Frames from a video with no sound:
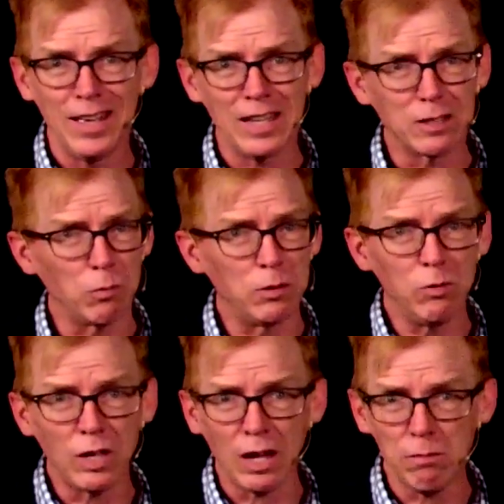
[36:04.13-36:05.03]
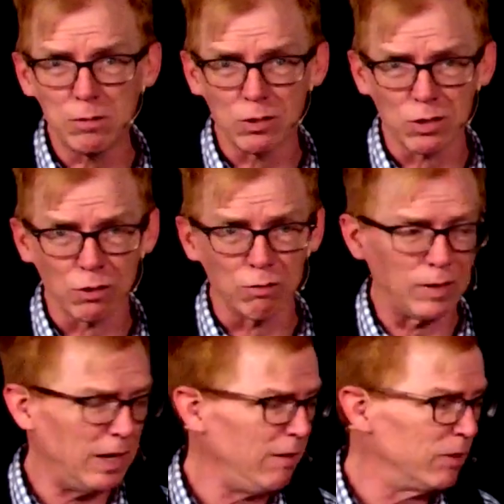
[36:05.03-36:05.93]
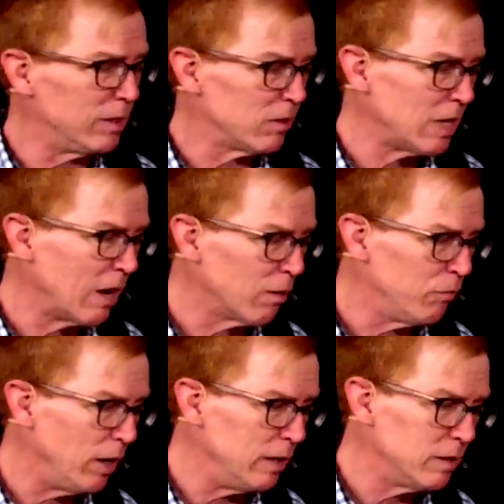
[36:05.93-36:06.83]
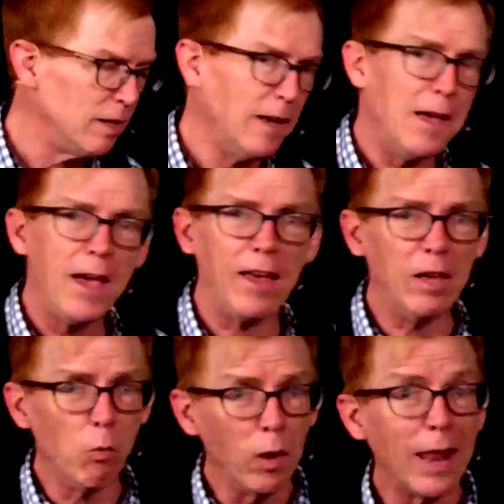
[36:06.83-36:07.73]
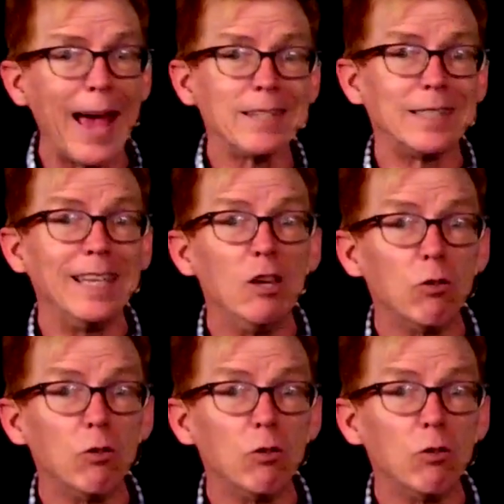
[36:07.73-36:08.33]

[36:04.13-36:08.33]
as the one who came to serve and even to sacrifice. And then one last thing you